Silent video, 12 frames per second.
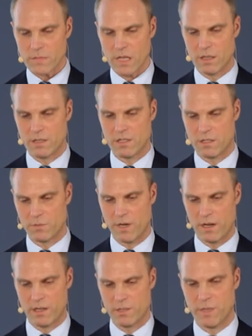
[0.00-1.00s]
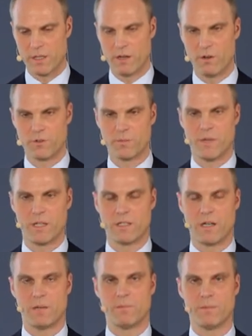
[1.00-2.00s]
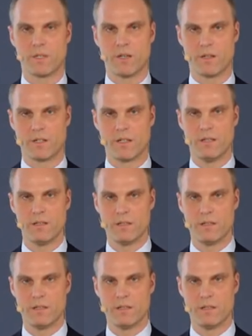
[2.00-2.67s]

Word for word: And this is where I spend a lot of my time currently